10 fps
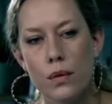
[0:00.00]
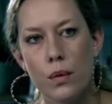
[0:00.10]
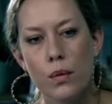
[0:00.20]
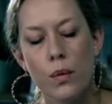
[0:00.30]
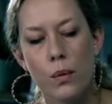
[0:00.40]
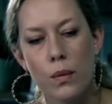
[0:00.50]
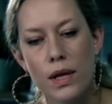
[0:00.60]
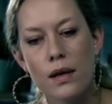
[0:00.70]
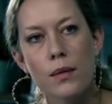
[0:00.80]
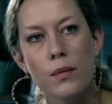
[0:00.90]

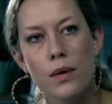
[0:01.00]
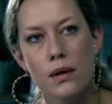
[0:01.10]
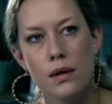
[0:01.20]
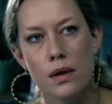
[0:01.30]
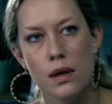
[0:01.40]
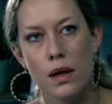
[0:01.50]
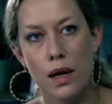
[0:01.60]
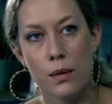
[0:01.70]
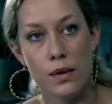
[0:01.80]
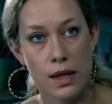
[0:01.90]
One time when
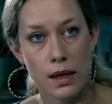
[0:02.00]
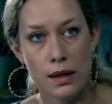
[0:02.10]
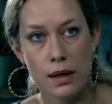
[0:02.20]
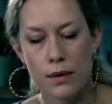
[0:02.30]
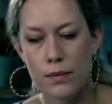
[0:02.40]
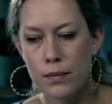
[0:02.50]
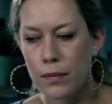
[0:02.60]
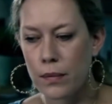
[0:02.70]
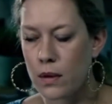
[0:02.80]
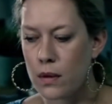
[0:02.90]
I was 18,
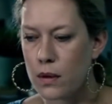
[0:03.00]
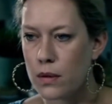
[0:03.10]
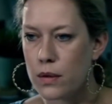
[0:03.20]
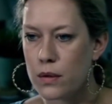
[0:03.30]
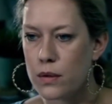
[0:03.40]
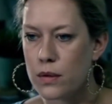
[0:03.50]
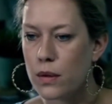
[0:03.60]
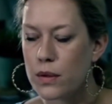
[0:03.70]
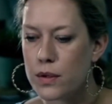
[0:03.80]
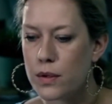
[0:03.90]

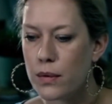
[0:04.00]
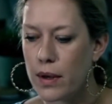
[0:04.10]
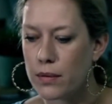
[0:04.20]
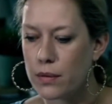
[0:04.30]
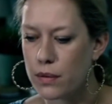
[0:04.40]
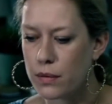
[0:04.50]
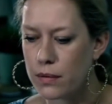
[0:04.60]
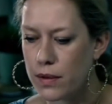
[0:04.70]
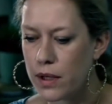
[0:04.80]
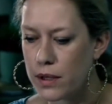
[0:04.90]
soldiers surround
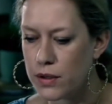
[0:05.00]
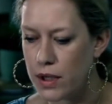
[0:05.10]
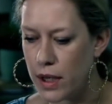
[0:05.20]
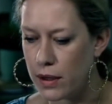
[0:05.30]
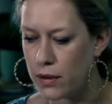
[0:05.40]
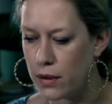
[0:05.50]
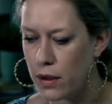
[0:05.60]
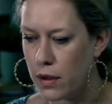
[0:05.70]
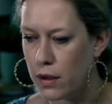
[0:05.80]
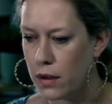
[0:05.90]
village and
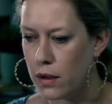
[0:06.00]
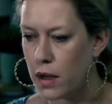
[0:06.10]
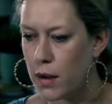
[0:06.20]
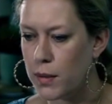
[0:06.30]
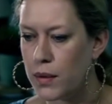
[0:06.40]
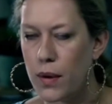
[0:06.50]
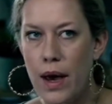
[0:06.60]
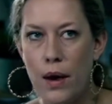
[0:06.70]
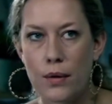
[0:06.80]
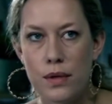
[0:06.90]
come into
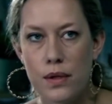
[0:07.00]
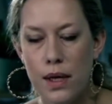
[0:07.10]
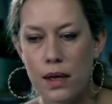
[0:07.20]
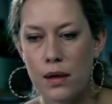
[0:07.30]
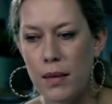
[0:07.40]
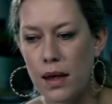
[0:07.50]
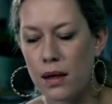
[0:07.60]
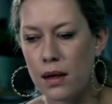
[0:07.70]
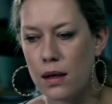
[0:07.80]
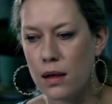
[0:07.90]
house and
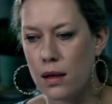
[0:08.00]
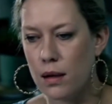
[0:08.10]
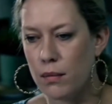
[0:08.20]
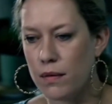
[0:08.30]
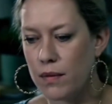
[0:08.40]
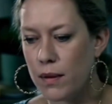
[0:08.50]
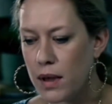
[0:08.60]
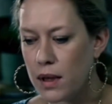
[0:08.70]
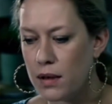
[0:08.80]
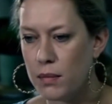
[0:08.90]
make my
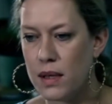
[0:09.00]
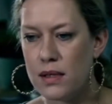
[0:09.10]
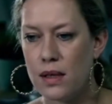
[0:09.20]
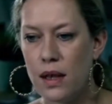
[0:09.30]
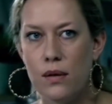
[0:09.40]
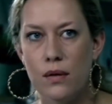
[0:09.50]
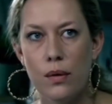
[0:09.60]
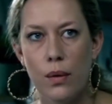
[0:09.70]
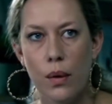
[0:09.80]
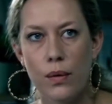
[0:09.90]
family and me
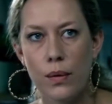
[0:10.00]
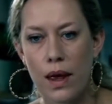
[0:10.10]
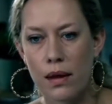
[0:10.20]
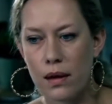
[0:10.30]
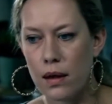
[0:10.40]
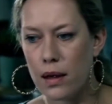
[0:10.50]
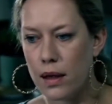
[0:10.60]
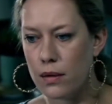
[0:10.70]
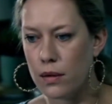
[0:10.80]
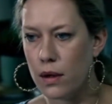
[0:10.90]
stand all together,
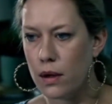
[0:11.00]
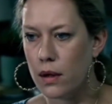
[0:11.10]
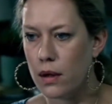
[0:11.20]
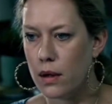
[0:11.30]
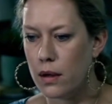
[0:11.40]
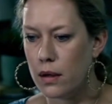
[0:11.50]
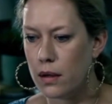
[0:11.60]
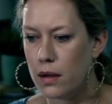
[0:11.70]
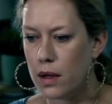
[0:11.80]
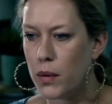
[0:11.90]
and
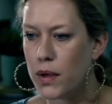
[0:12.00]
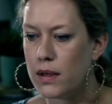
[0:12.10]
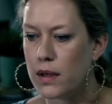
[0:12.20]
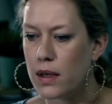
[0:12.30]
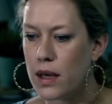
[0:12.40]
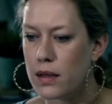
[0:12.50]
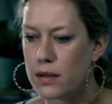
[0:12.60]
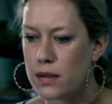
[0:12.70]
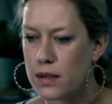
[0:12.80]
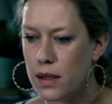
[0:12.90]
they're pointing
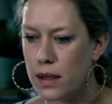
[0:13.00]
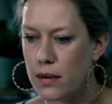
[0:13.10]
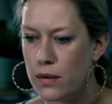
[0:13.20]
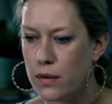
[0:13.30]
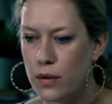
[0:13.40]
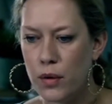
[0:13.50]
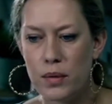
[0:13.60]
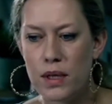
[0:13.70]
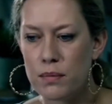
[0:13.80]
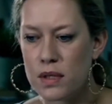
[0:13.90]
guns and
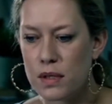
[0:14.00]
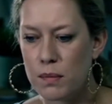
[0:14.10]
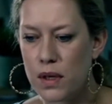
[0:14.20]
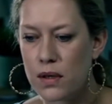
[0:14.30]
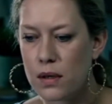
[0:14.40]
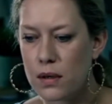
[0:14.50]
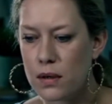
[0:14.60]
nobody must speak.